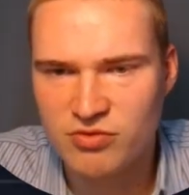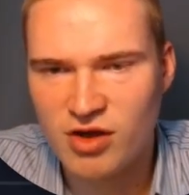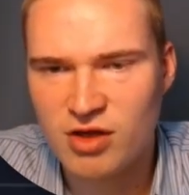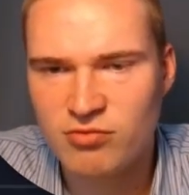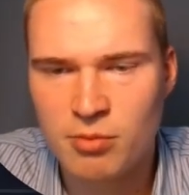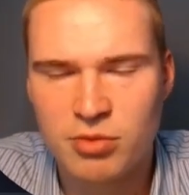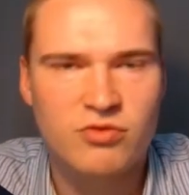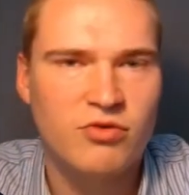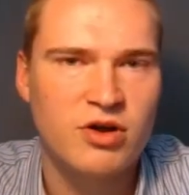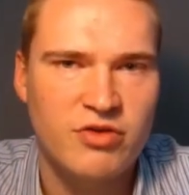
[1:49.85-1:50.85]

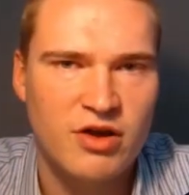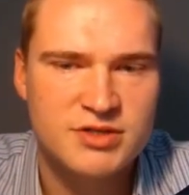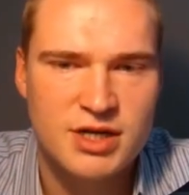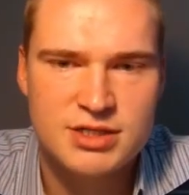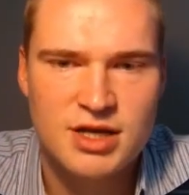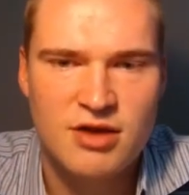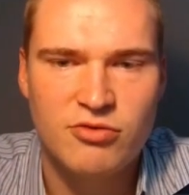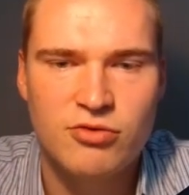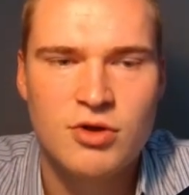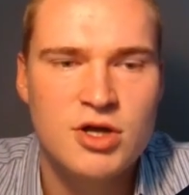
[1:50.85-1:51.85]
1.45 cents
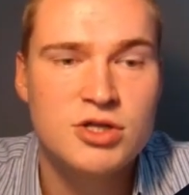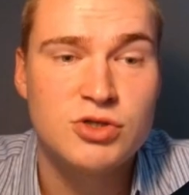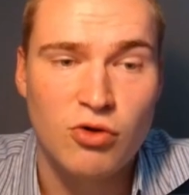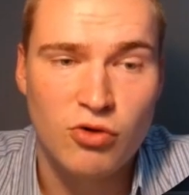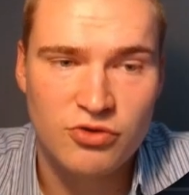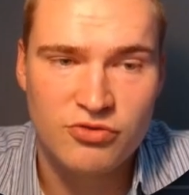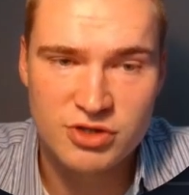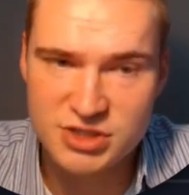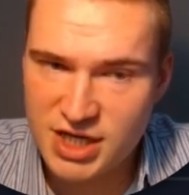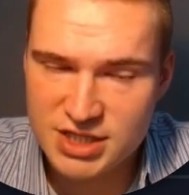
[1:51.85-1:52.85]
level, to hold for
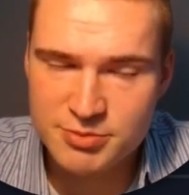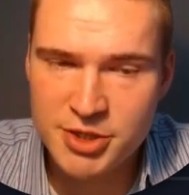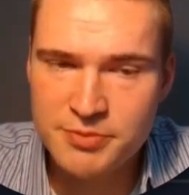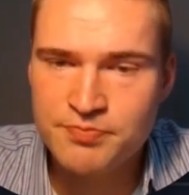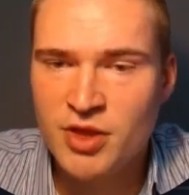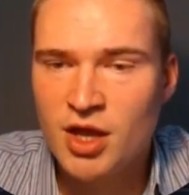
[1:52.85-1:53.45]
Jasmy.